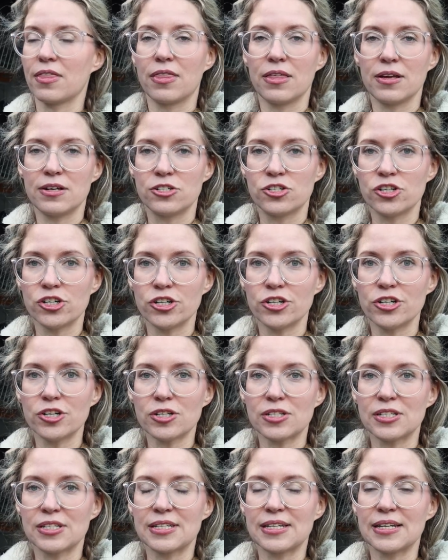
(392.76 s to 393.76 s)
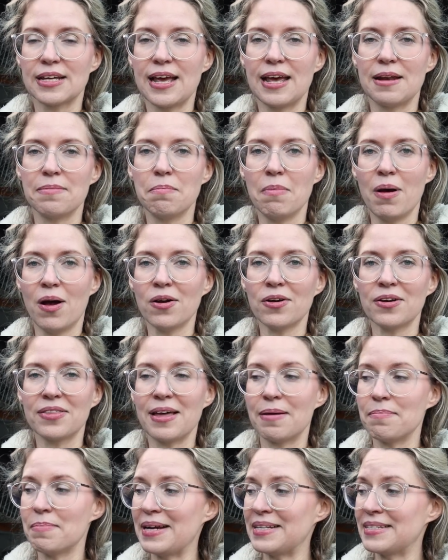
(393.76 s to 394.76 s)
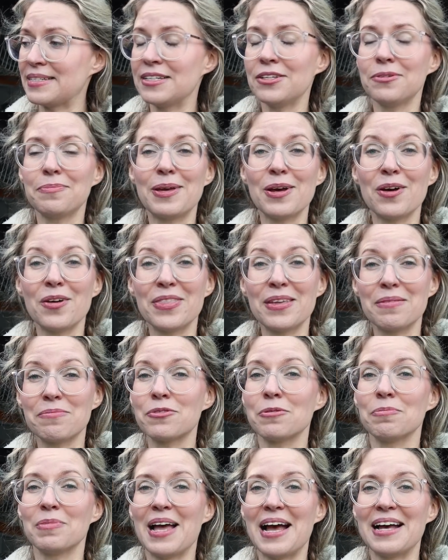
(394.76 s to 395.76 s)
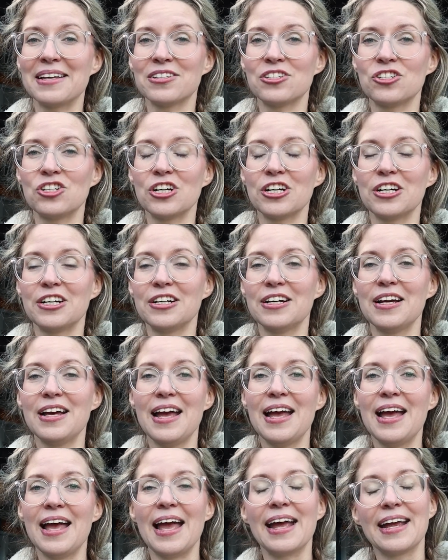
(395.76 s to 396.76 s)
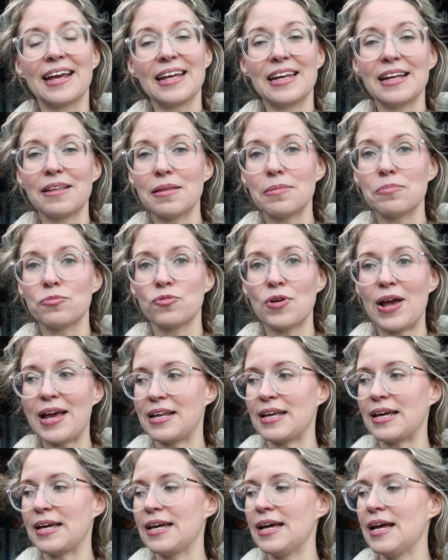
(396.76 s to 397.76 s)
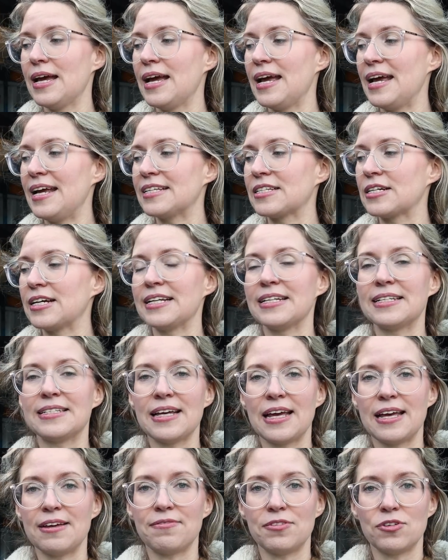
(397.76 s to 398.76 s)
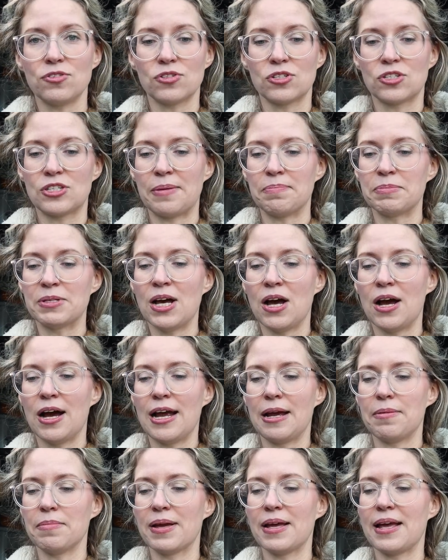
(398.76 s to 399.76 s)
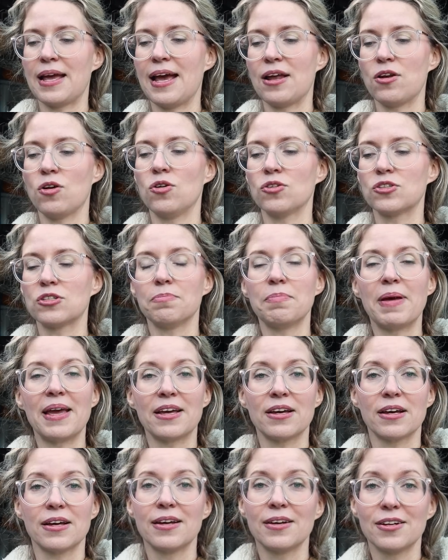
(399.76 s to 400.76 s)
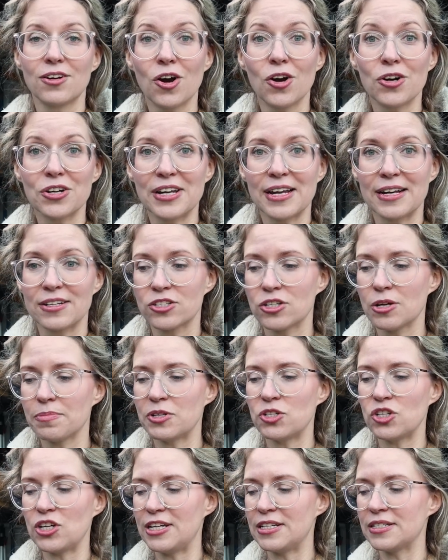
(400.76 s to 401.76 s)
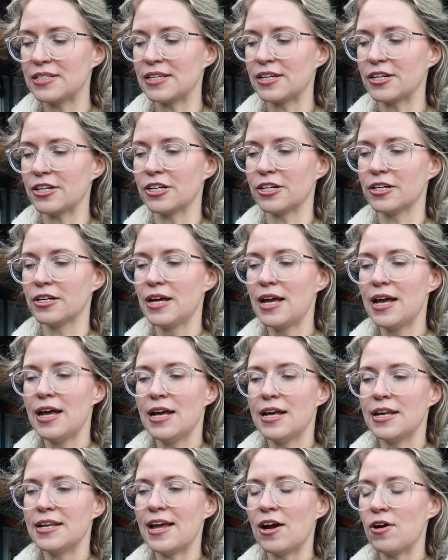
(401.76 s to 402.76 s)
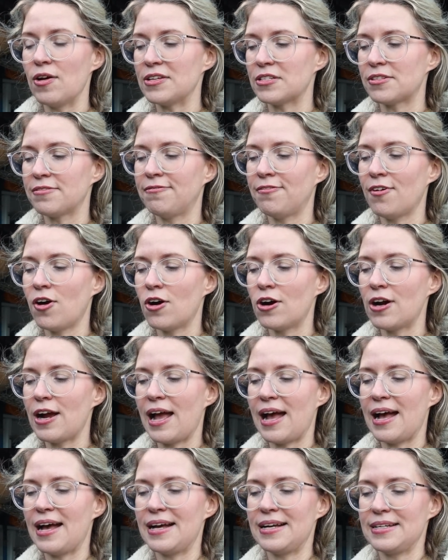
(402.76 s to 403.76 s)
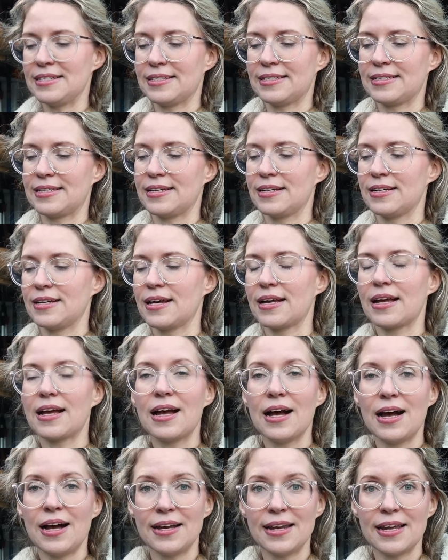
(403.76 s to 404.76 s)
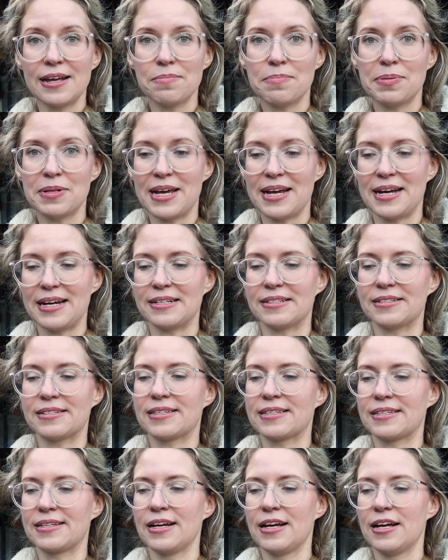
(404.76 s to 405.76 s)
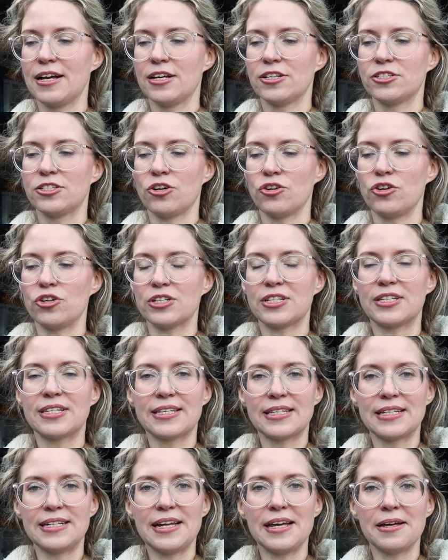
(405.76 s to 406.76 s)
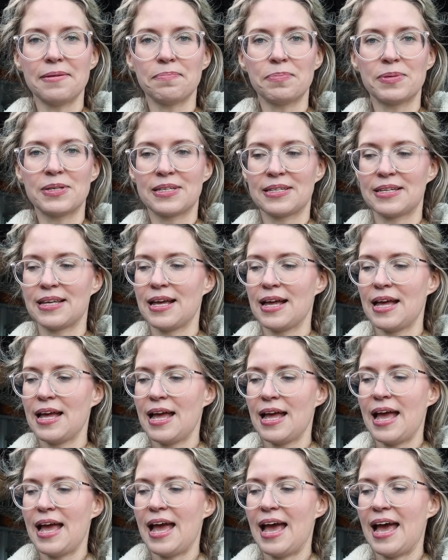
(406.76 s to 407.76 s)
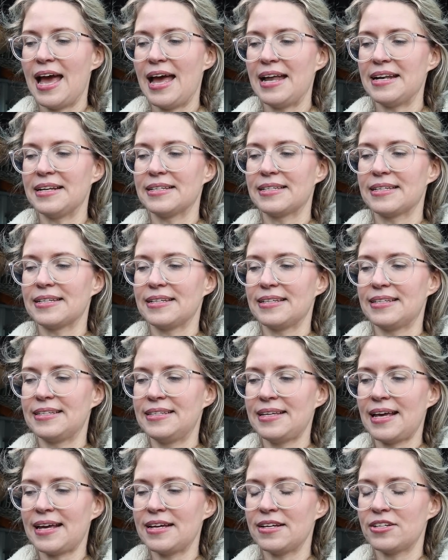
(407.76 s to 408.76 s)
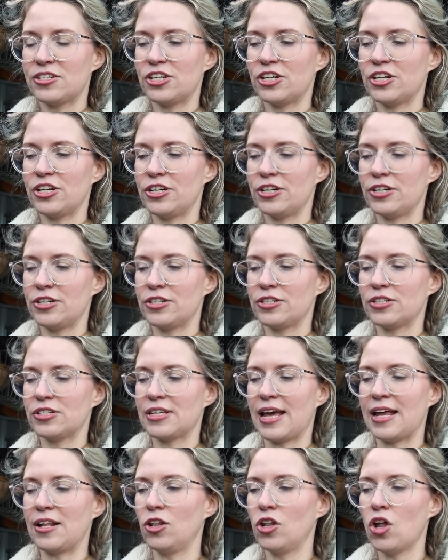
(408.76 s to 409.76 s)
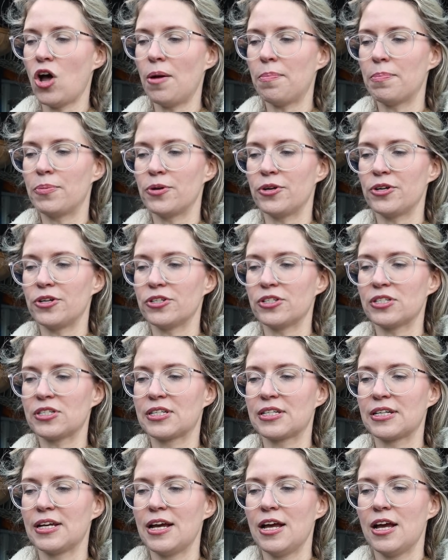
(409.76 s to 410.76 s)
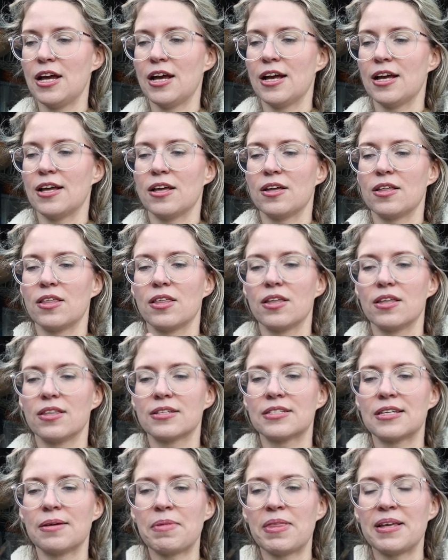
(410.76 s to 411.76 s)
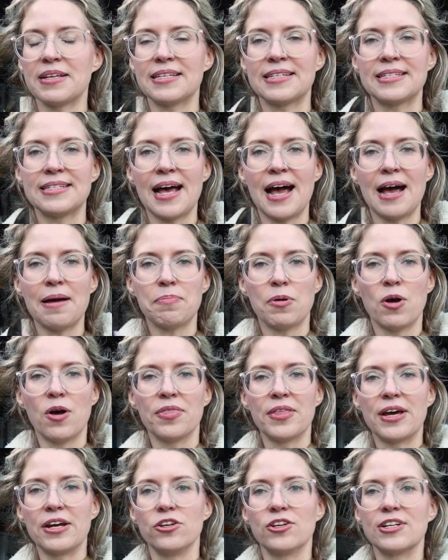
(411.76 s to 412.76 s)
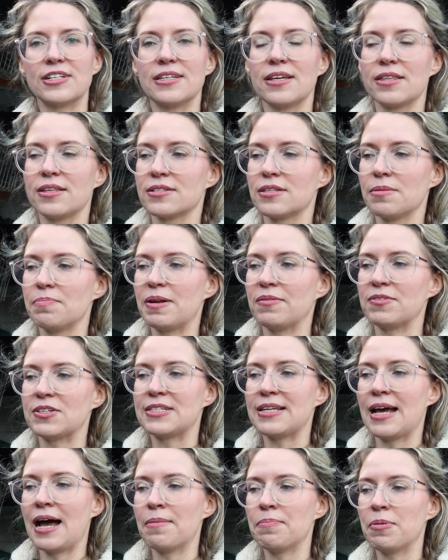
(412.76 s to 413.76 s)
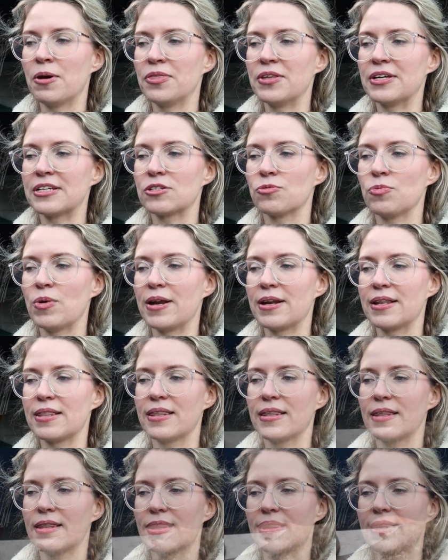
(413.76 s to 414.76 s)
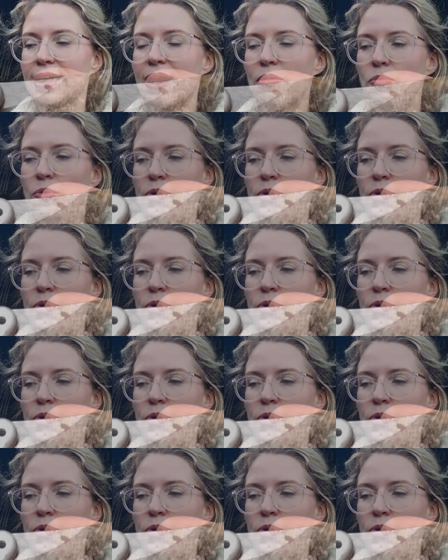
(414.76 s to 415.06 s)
the dirt and muck that might still be on them from last year, and getting them ready is going to save you some time and also make gardening so much easier. Now, as far as cutting blades, so your snips and secateurs and loppers, some of the sap on there, you can see there's a bit of sap on this one, that